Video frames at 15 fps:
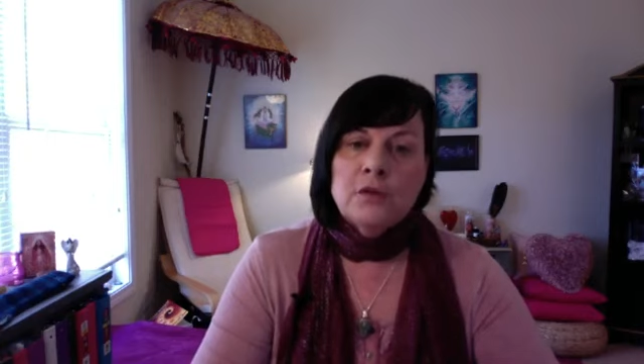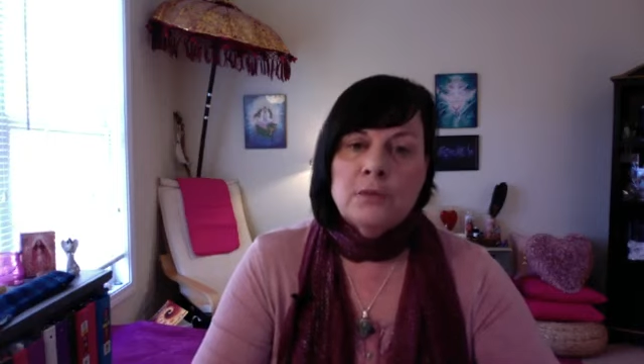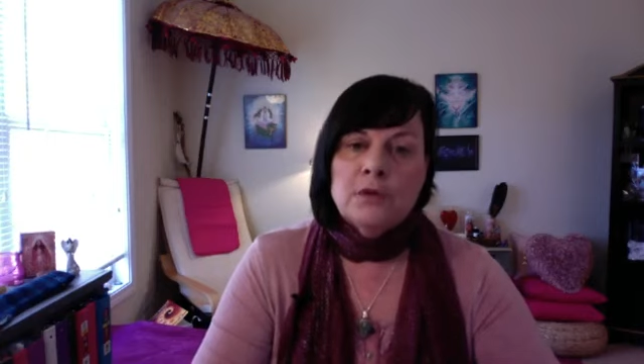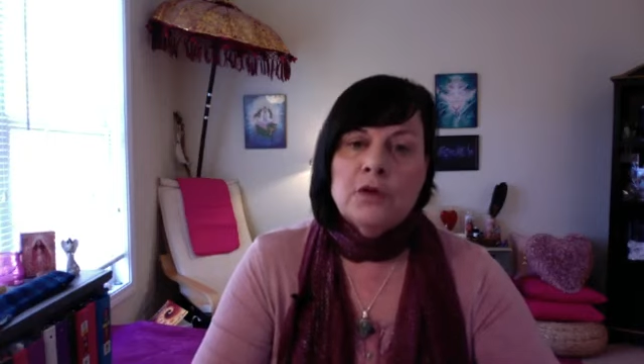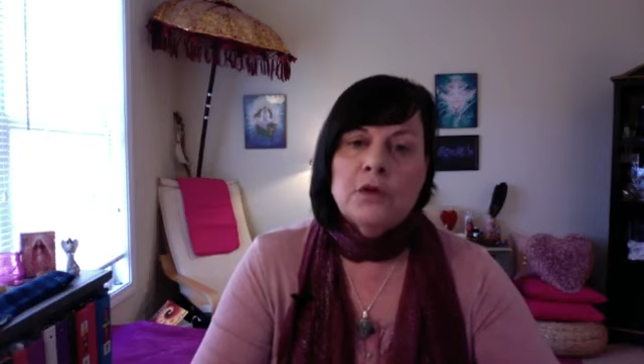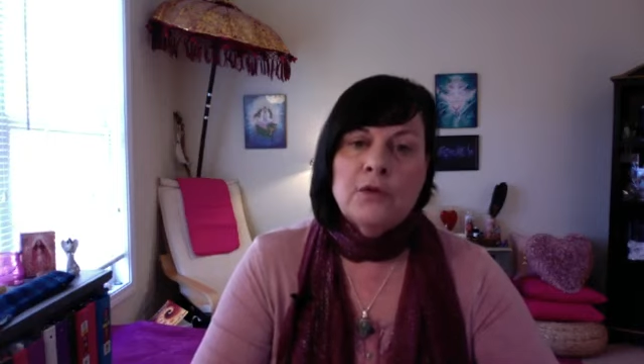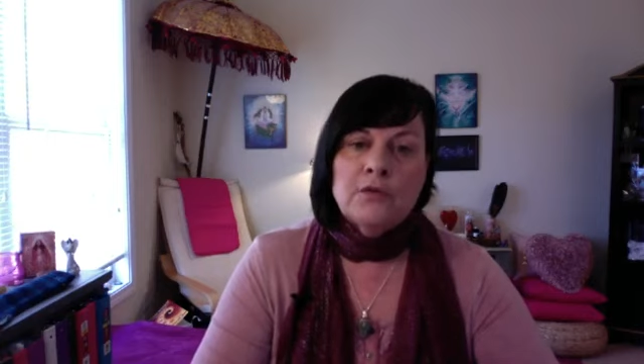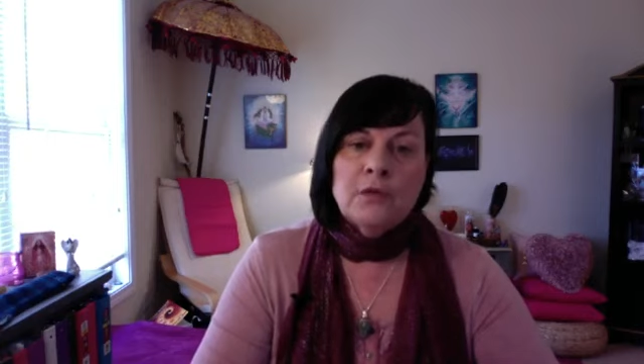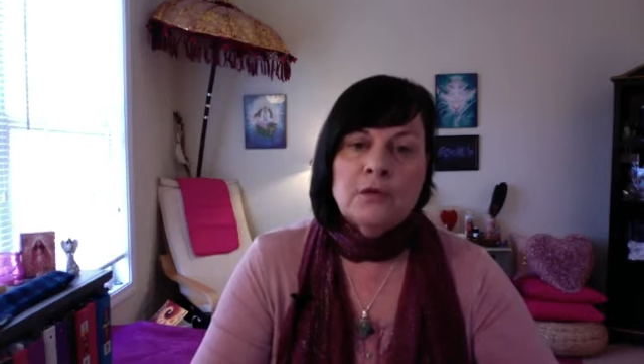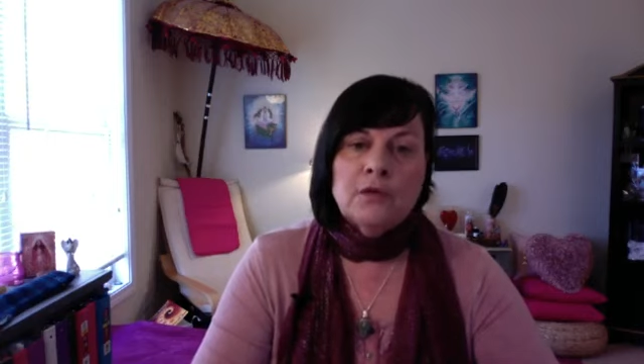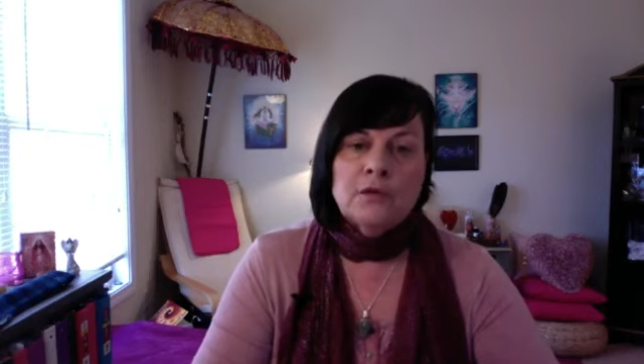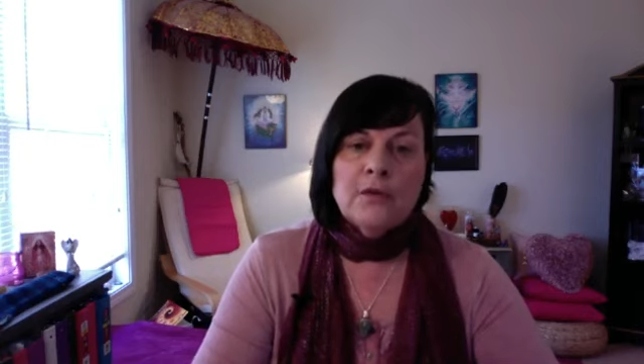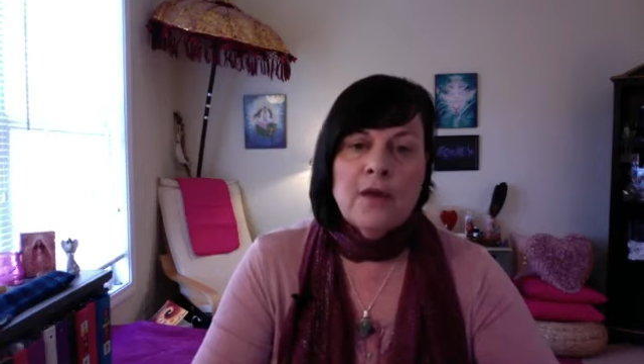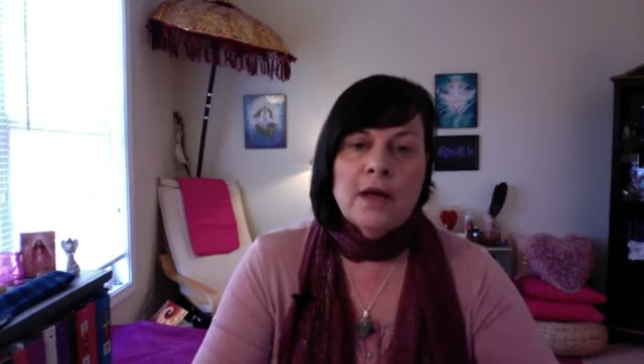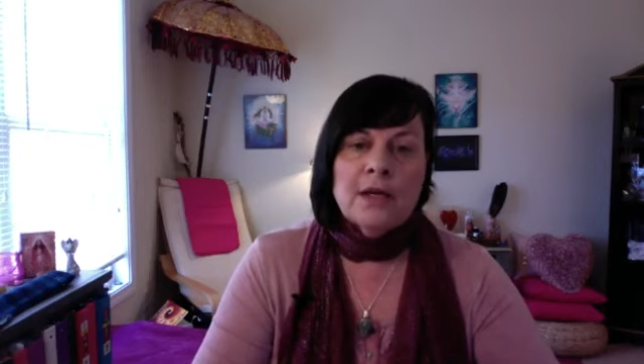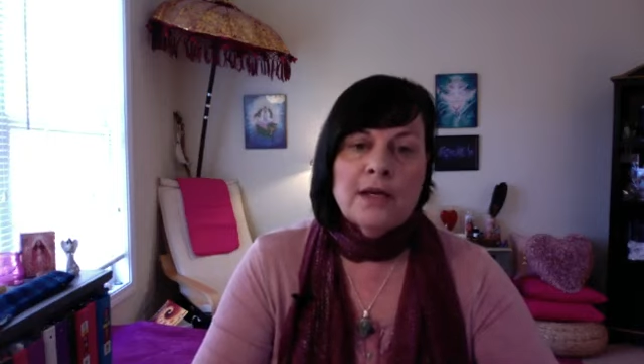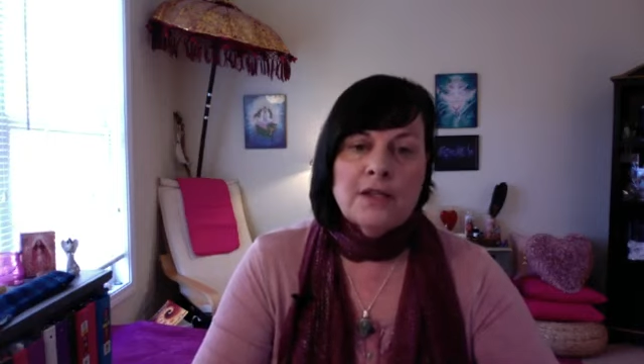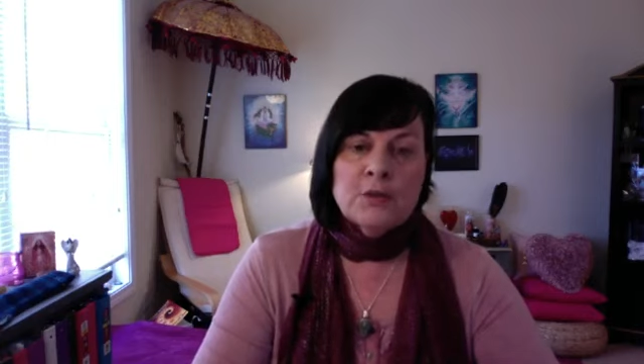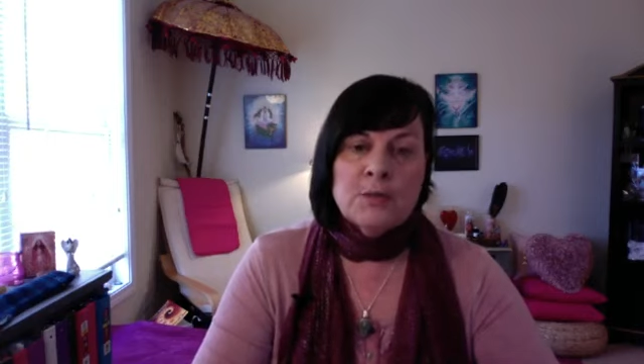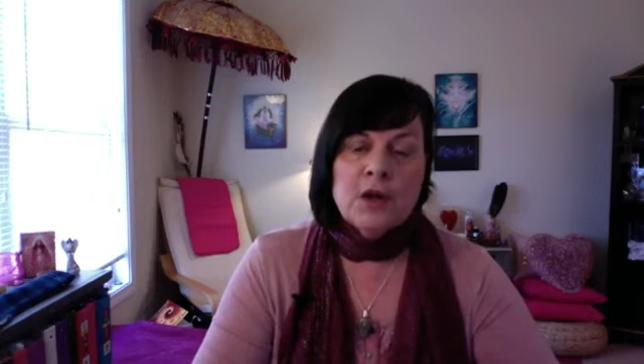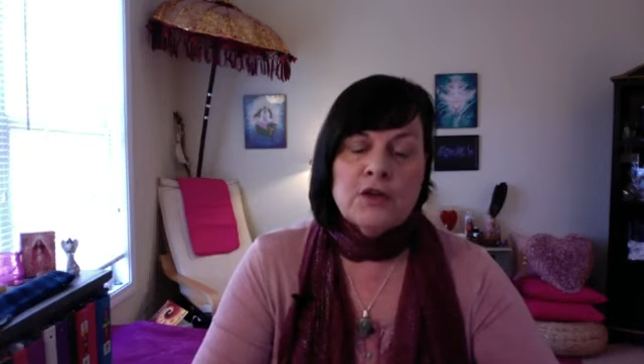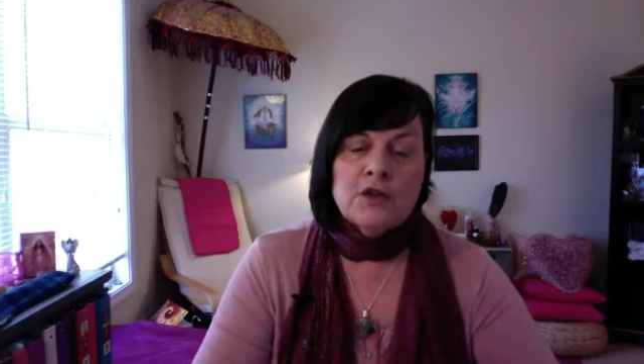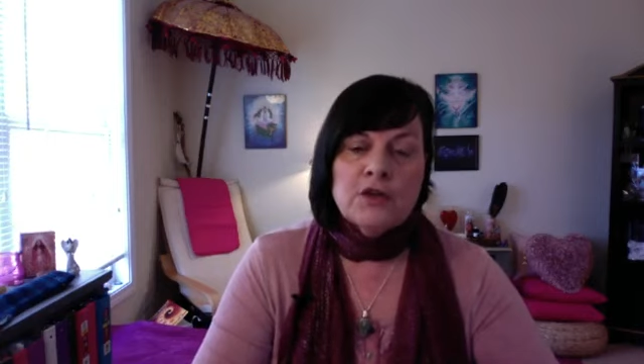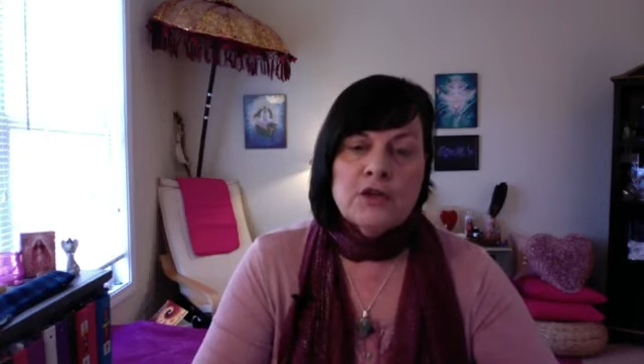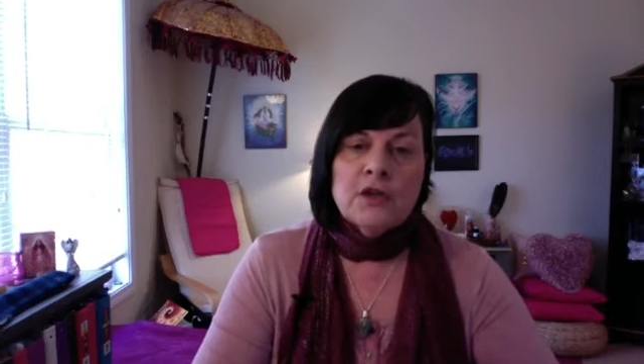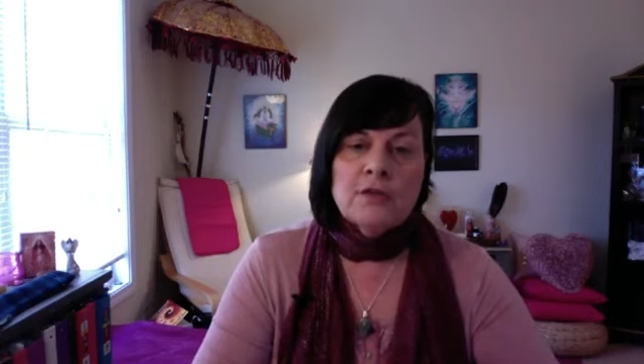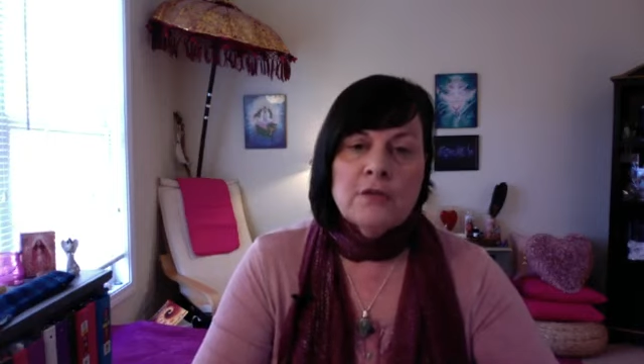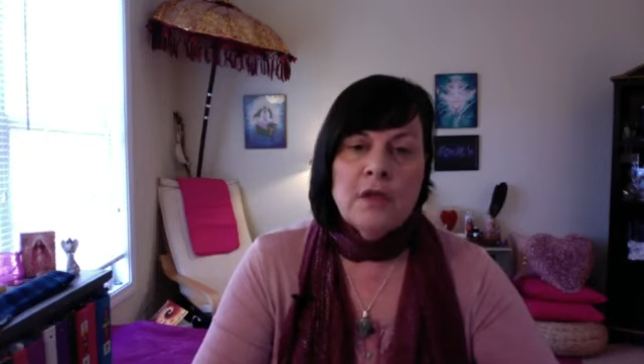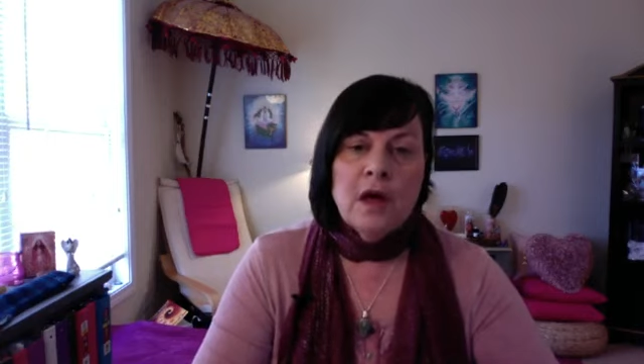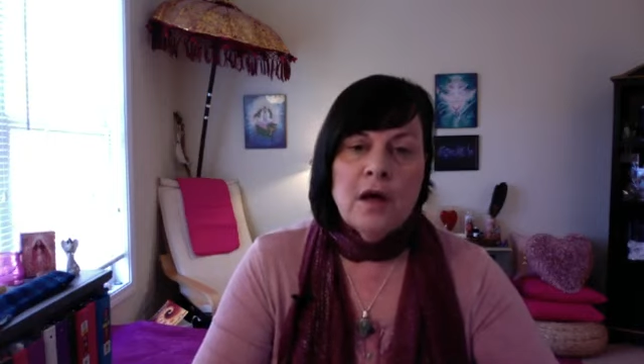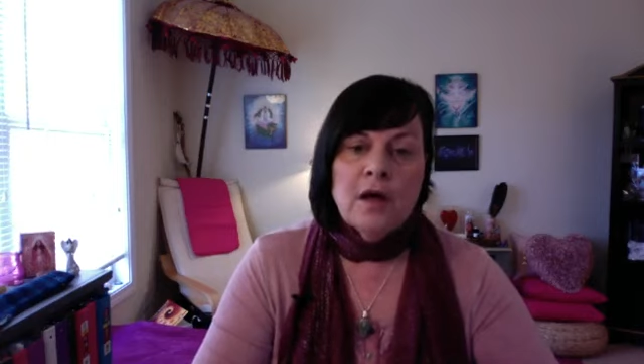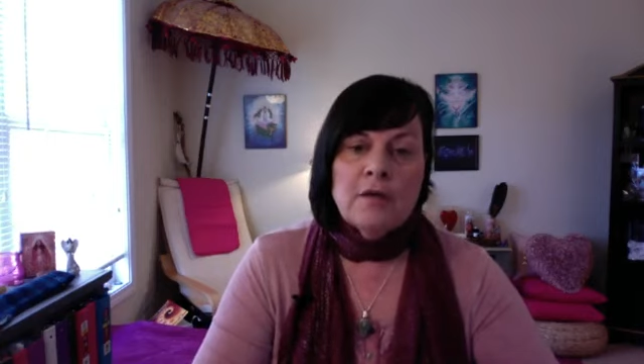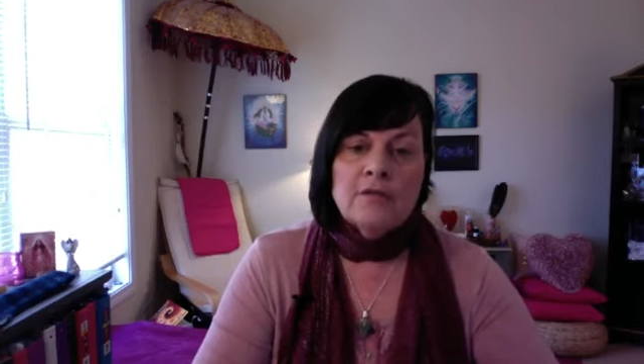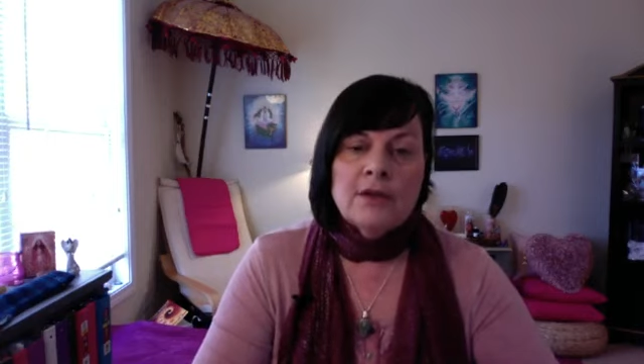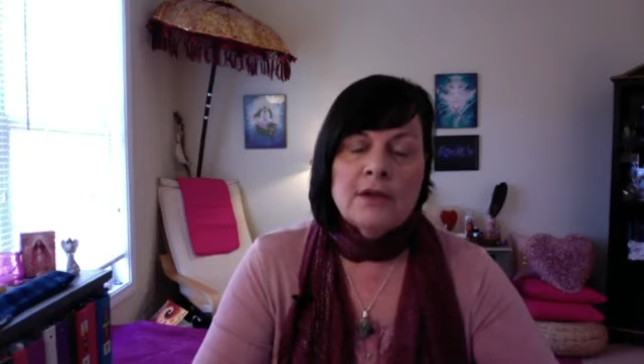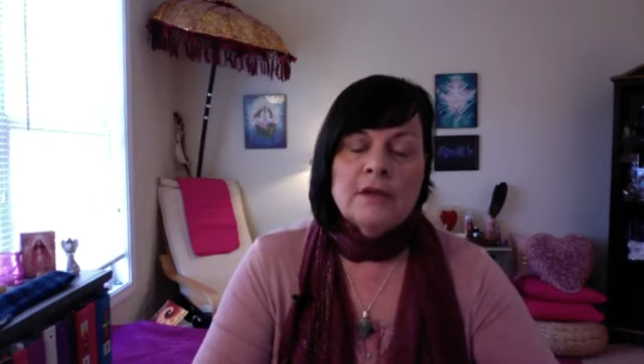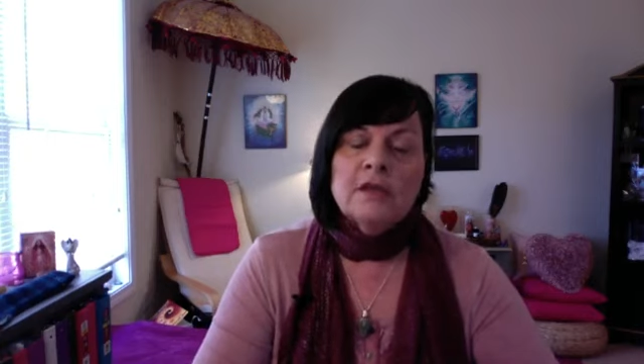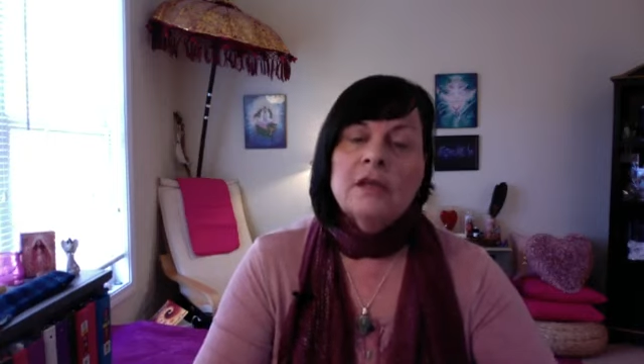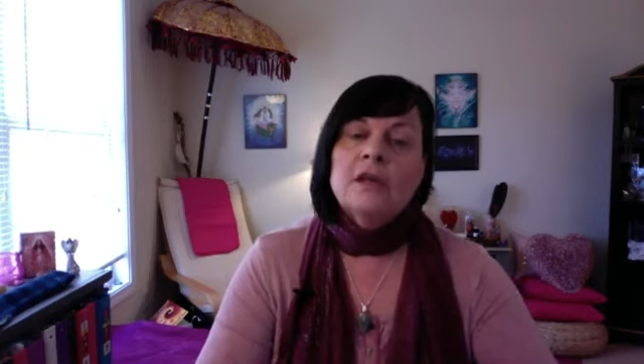beautiful divine expression of love that